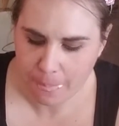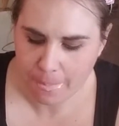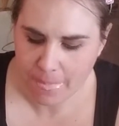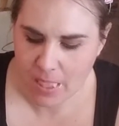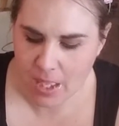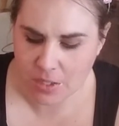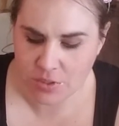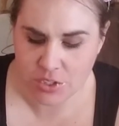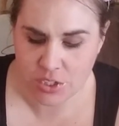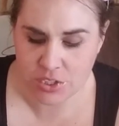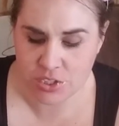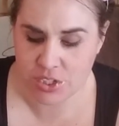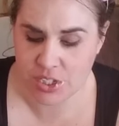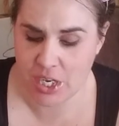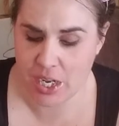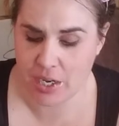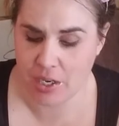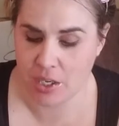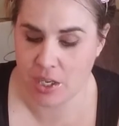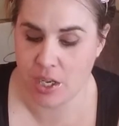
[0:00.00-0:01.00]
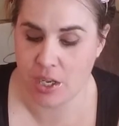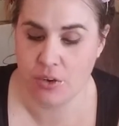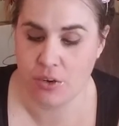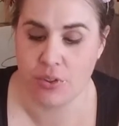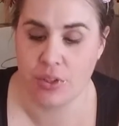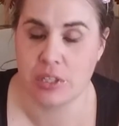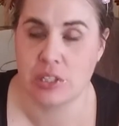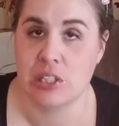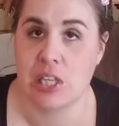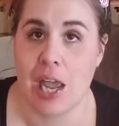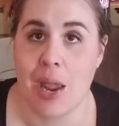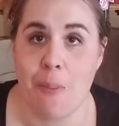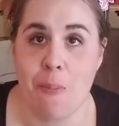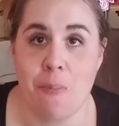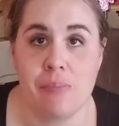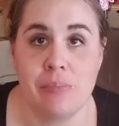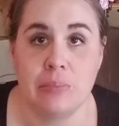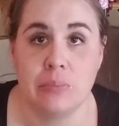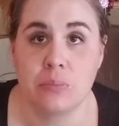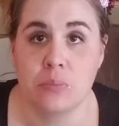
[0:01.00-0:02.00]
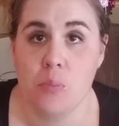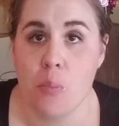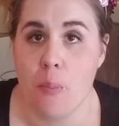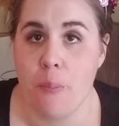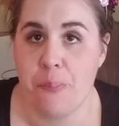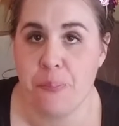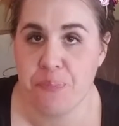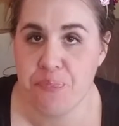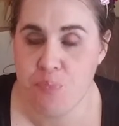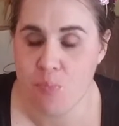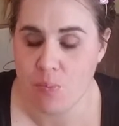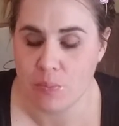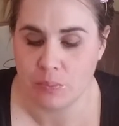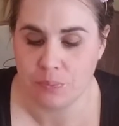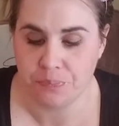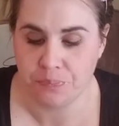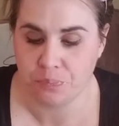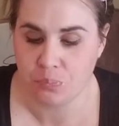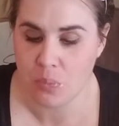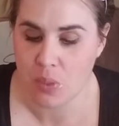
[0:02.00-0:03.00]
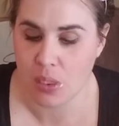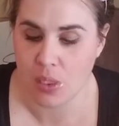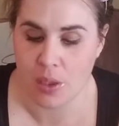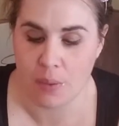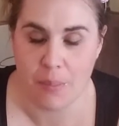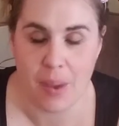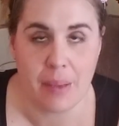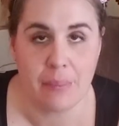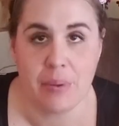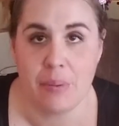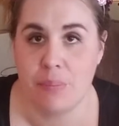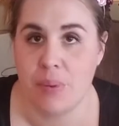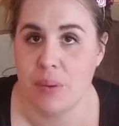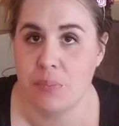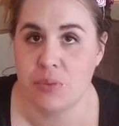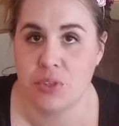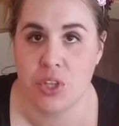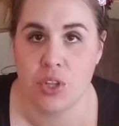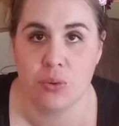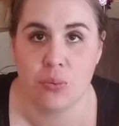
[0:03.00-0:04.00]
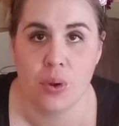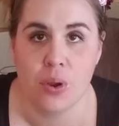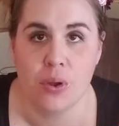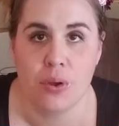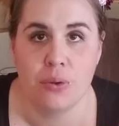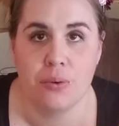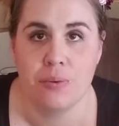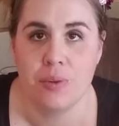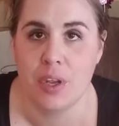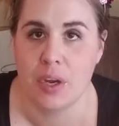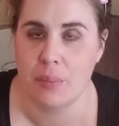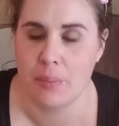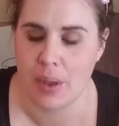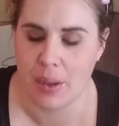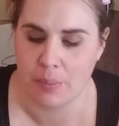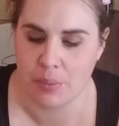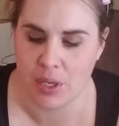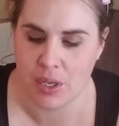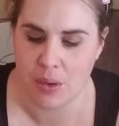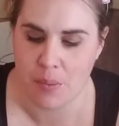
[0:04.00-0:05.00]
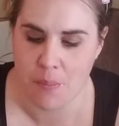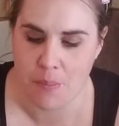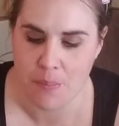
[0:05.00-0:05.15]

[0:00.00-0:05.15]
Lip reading: I'm just staying keto this time. There might be bumps in the road. There might be